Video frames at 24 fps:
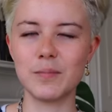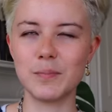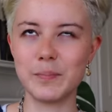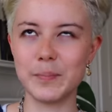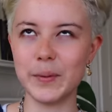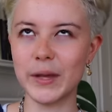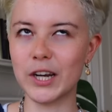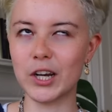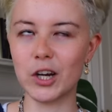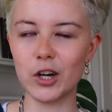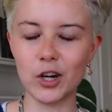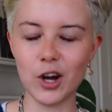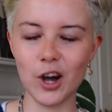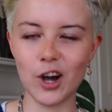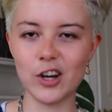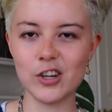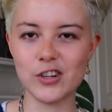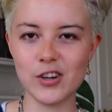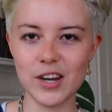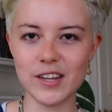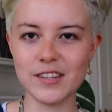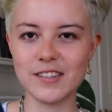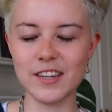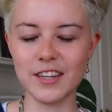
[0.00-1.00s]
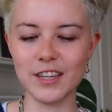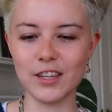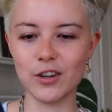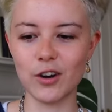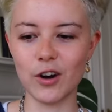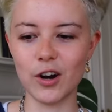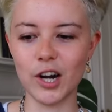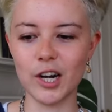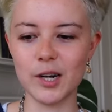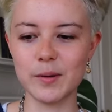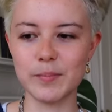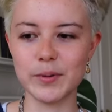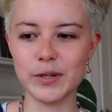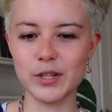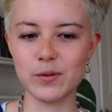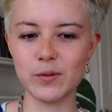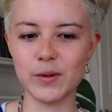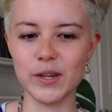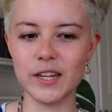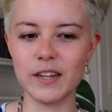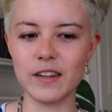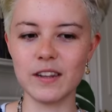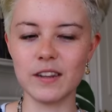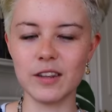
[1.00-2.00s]
bigger contrasting yarn
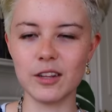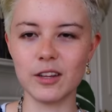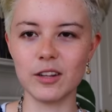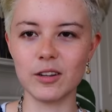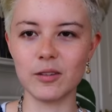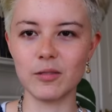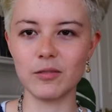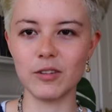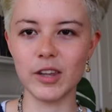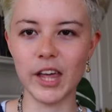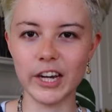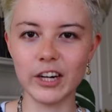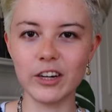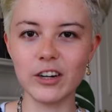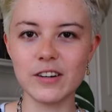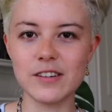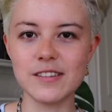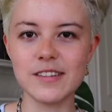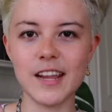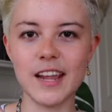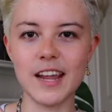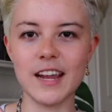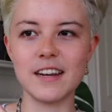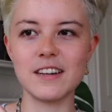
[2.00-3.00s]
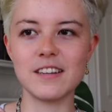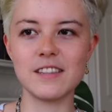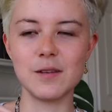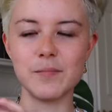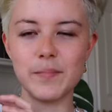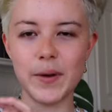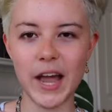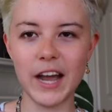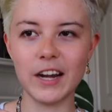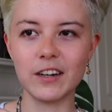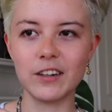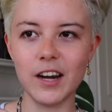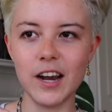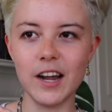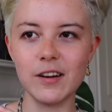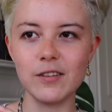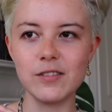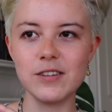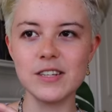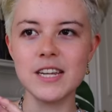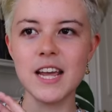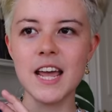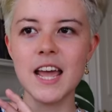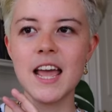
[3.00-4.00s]
between the letters and the
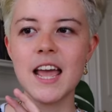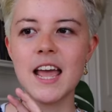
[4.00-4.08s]
background.